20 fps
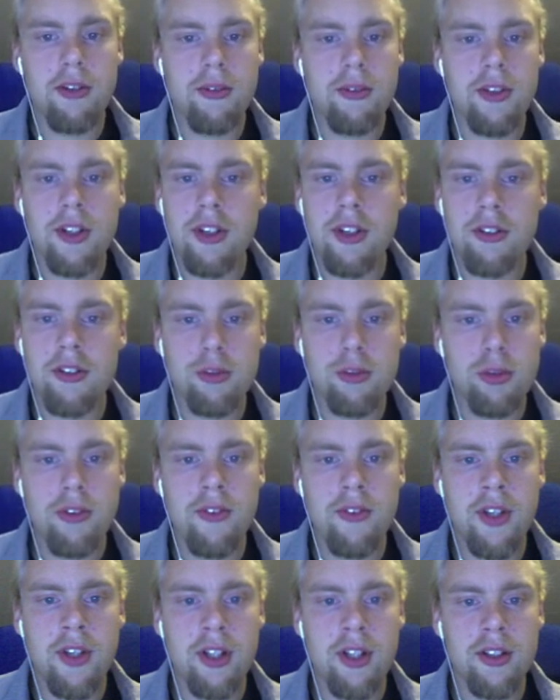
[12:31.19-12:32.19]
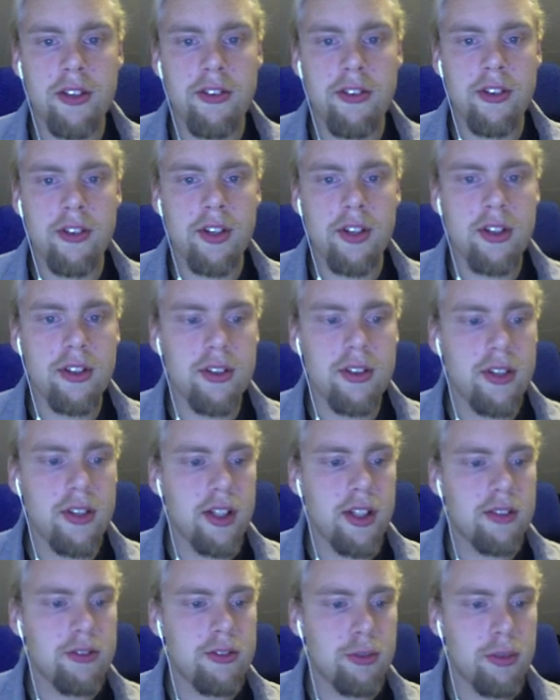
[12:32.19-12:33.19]
we're going to remove the ugly circle
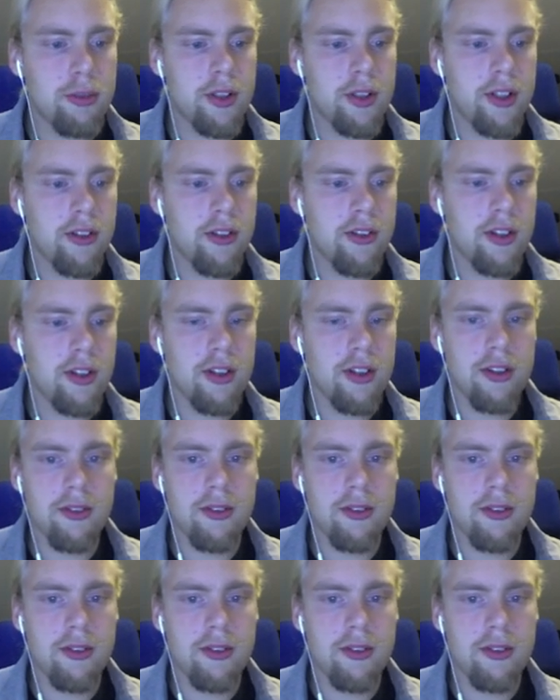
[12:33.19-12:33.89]
and replace it